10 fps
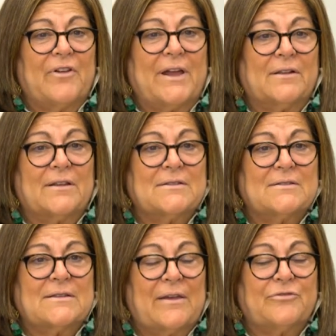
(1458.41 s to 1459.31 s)

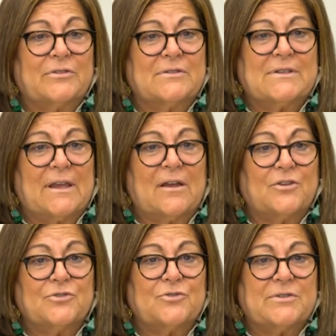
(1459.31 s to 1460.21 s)
finalists after seeing
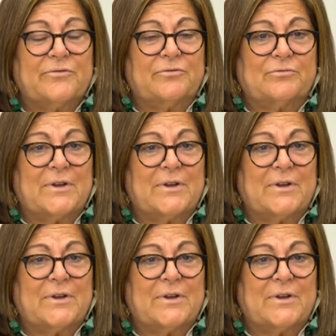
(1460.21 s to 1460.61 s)
hundreds of